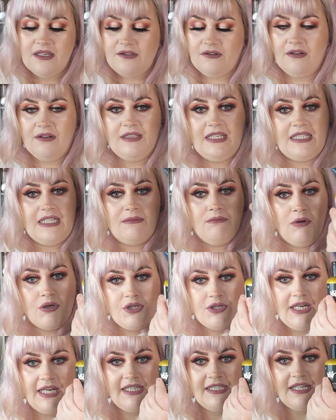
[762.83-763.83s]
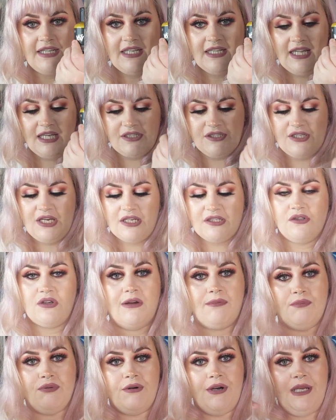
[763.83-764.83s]
So this is much nicer than last year.
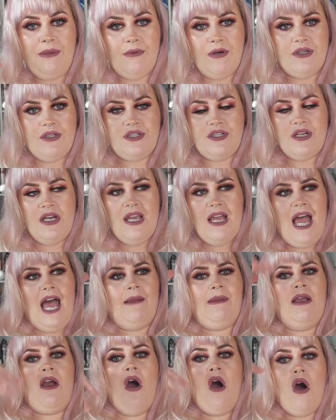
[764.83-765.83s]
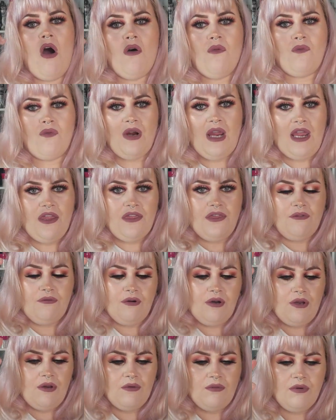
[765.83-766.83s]
So I pretty much, I'm like halfway
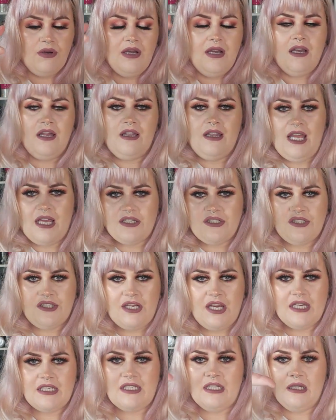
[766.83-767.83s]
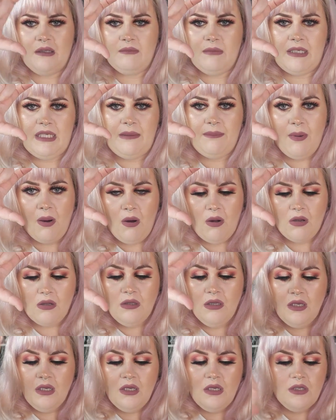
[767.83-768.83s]
through last year's little mini
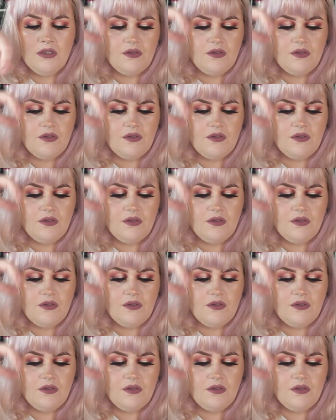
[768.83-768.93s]
bottle.